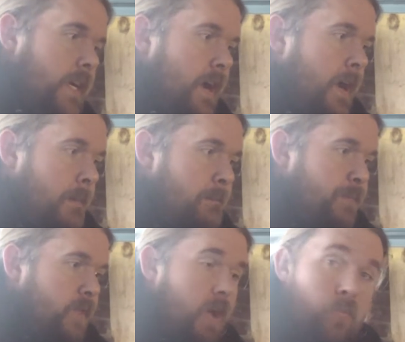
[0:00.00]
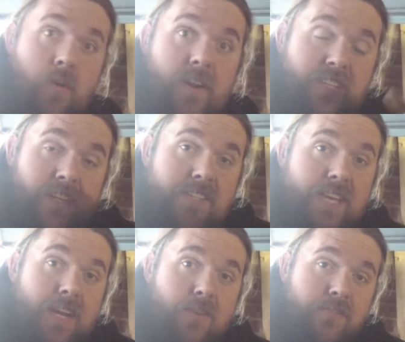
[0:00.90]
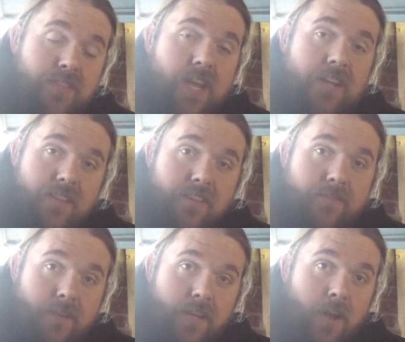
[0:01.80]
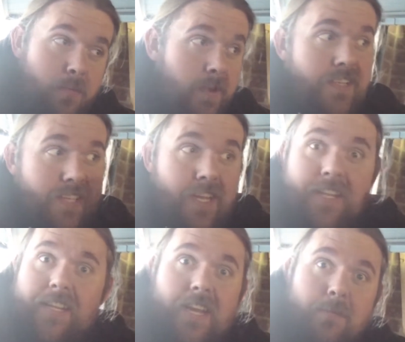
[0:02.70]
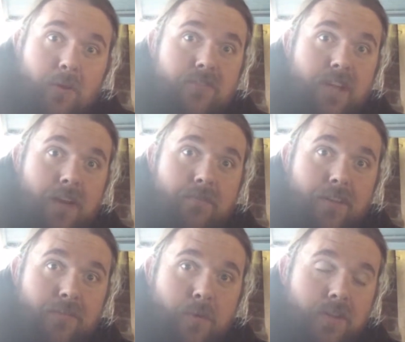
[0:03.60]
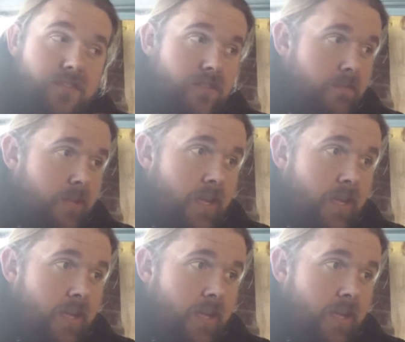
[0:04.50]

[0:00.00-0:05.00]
And we're actually going to tack on to the end of this video me taking the gearbox out of this, which,